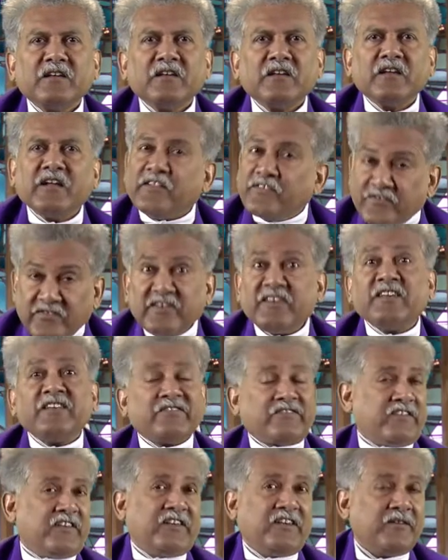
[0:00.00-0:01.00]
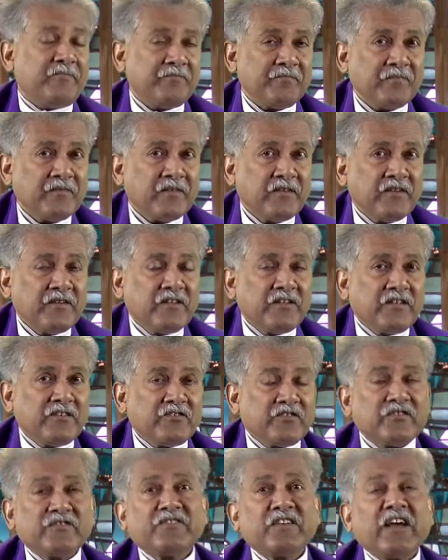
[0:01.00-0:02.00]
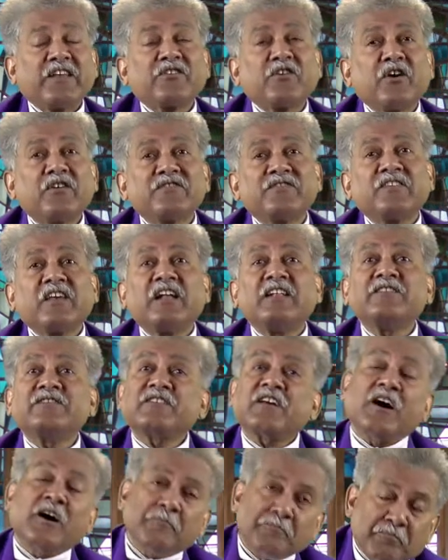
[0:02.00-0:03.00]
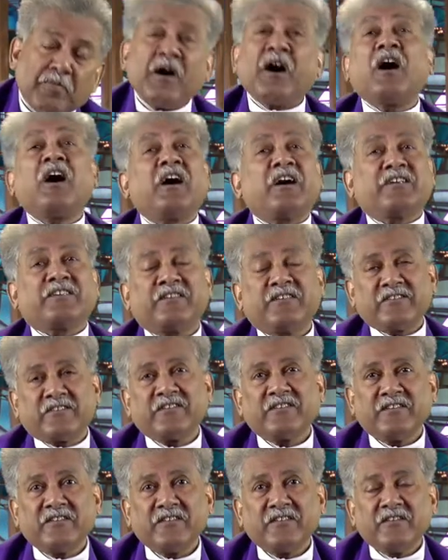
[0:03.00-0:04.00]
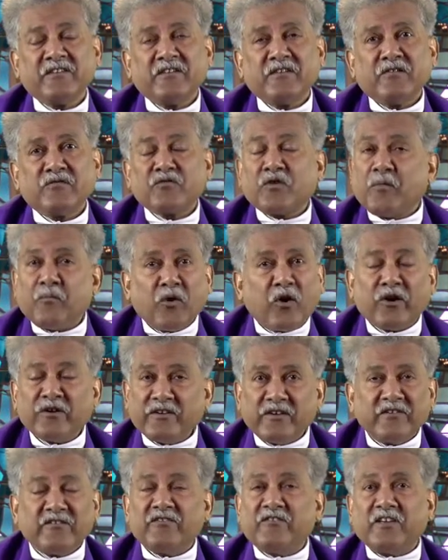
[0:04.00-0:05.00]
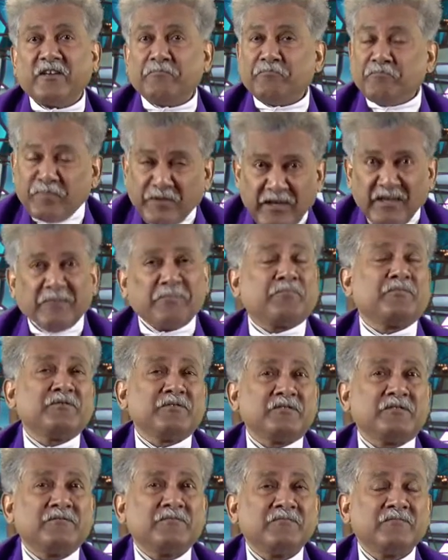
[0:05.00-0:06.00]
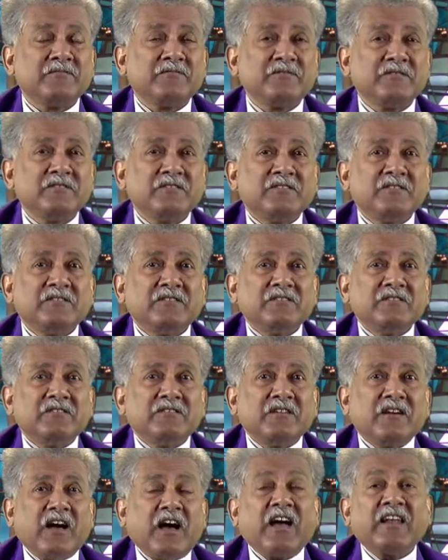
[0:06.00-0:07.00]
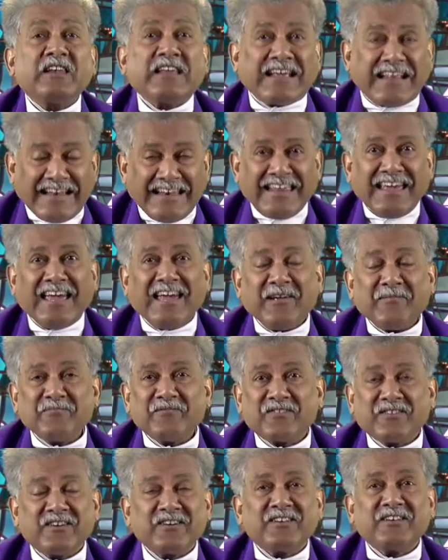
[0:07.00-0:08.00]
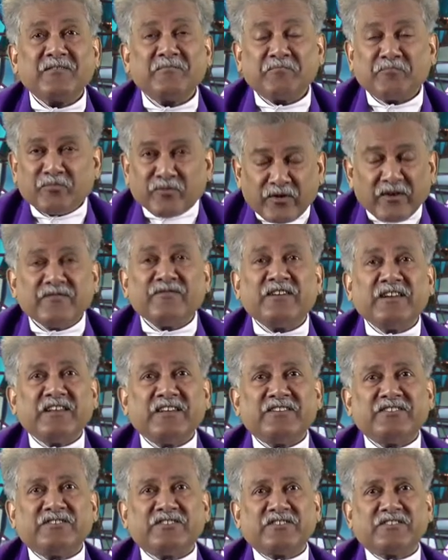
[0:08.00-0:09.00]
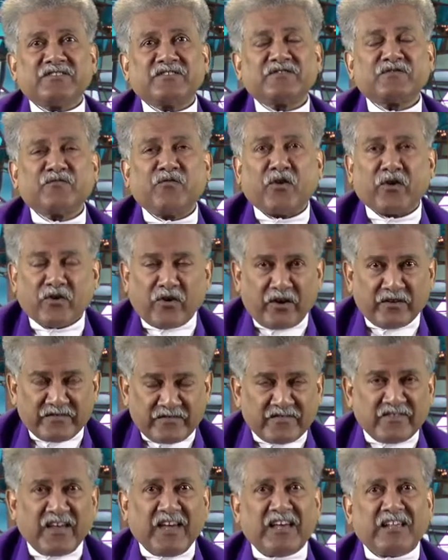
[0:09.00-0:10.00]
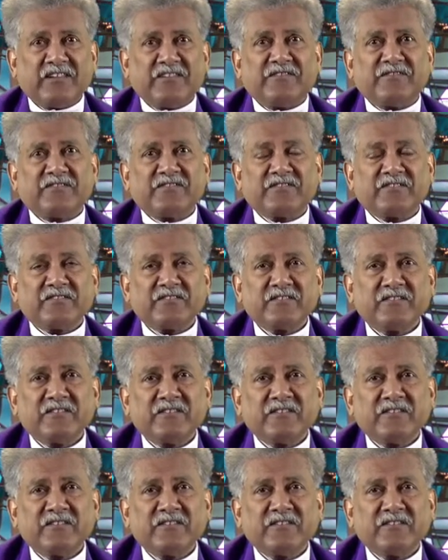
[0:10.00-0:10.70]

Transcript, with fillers: It's easy to set ourselves apart from ordinary people and claim certain privileges for ourselves.